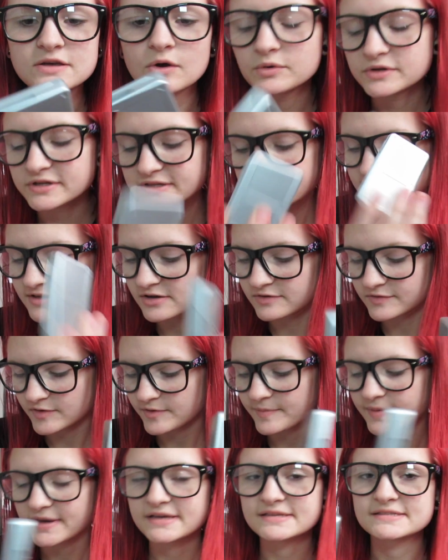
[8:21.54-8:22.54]
gold and
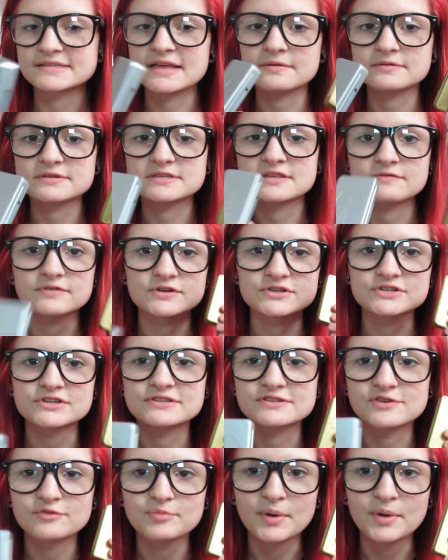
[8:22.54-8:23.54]
silver because that was the versions of